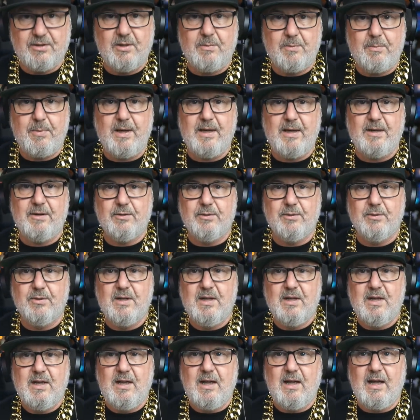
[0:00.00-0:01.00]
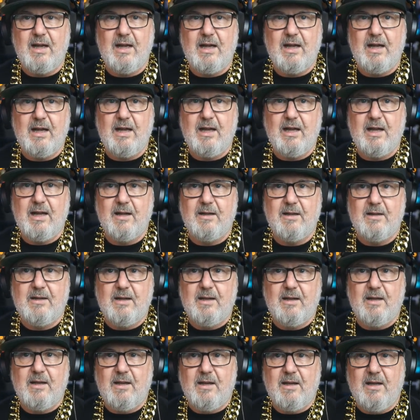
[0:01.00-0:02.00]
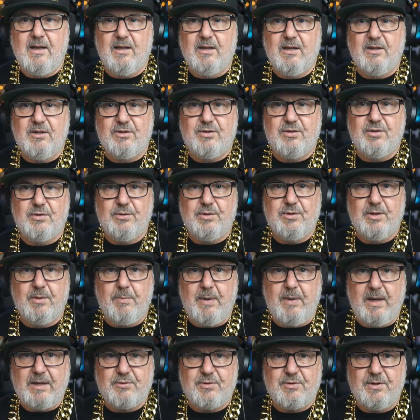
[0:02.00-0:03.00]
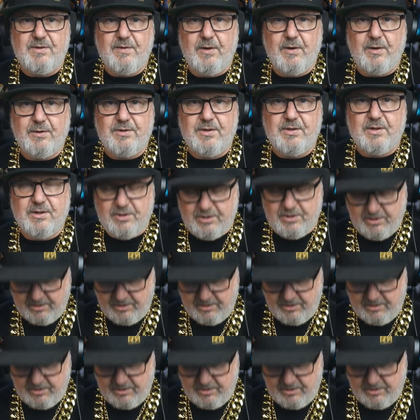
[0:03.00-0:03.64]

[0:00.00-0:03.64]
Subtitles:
panel to the battery voltage.